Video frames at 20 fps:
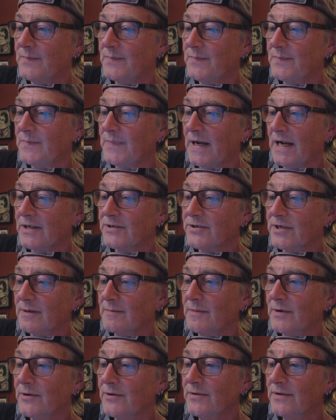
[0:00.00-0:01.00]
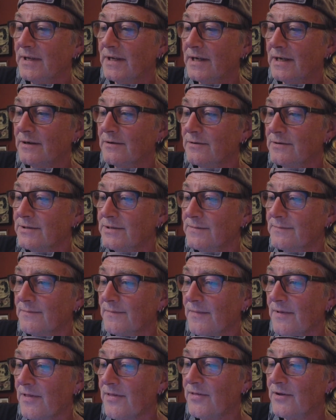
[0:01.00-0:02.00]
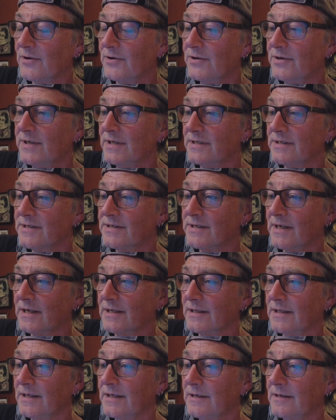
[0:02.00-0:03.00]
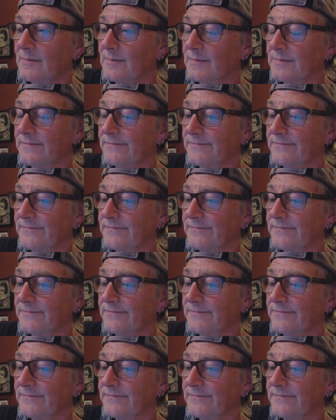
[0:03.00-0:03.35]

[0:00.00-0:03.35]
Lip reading: Patrick Maroon, there he goes. Third Stanley Cup.